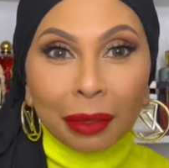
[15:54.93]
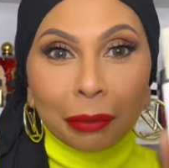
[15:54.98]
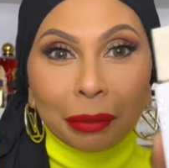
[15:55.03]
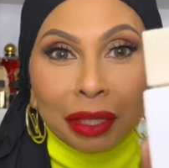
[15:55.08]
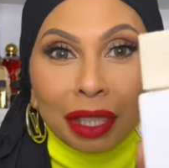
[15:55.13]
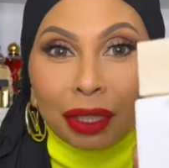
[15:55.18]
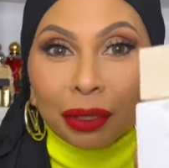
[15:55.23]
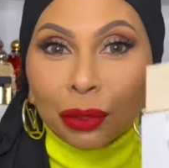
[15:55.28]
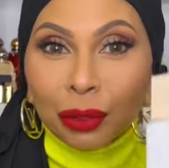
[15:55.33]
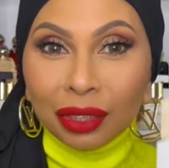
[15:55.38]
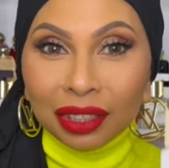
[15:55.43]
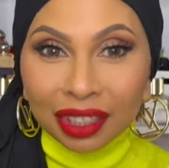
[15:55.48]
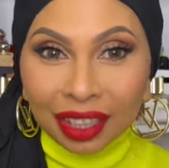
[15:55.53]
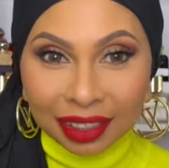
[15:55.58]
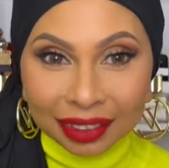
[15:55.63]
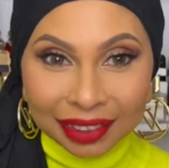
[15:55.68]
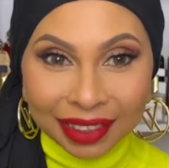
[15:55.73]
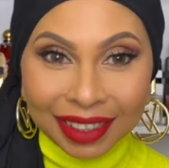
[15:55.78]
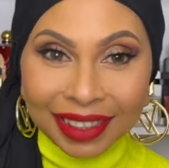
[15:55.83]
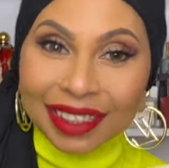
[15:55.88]
Bianco
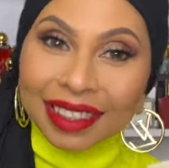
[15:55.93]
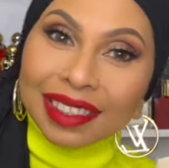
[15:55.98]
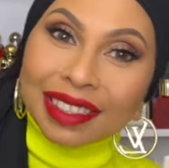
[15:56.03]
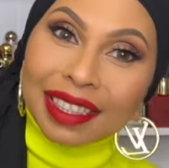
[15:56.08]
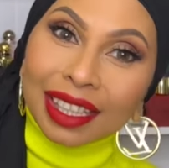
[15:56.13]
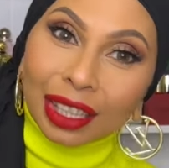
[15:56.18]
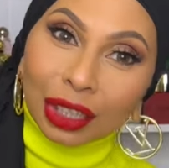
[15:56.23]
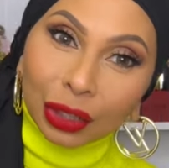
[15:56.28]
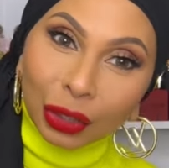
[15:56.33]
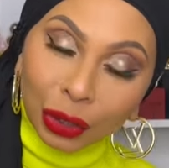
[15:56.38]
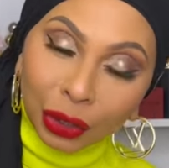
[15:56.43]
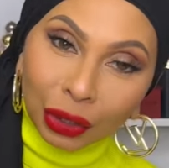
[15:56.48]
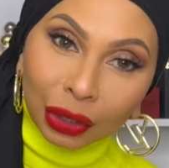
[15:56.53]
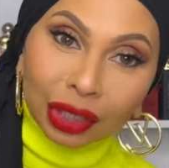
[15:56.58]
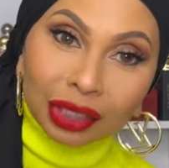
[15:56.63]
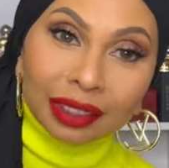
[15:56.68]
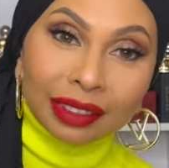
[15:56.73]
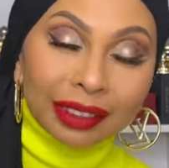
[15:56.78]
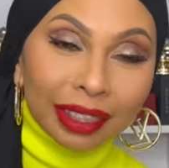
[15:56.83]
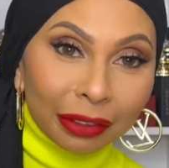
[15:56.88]
Latte is that
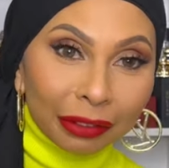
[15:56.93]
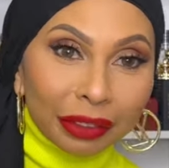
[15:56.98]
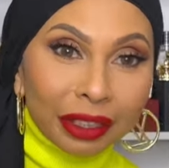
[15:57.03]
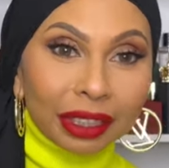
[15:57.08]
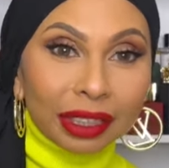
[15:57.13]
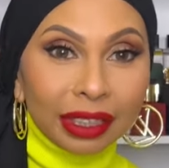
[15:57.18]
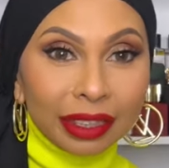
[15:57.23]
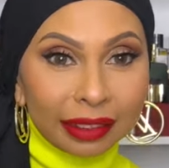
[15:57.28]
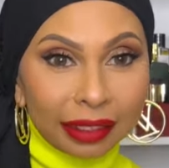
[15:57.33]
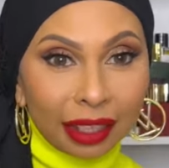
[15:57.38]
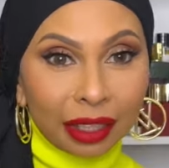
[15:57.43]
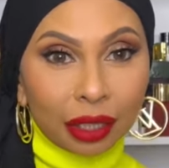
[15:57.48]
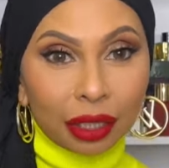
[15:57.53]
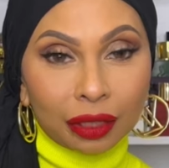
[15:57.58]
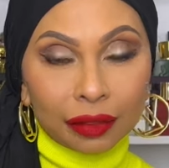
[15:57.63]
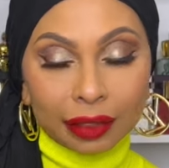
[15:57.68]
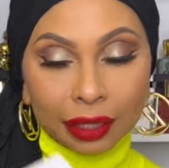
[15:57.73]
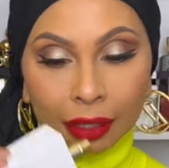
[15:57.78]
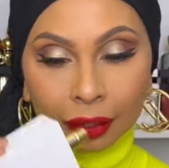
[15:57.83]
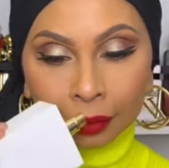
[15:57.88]
girl. Definitely 10 out
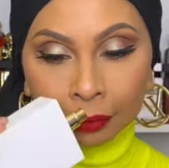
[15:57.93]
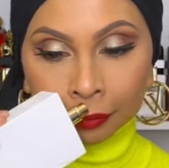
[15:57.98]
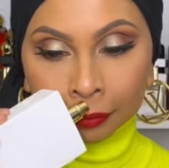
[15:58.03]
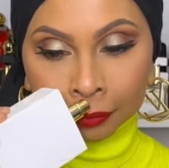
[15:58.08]
of 10.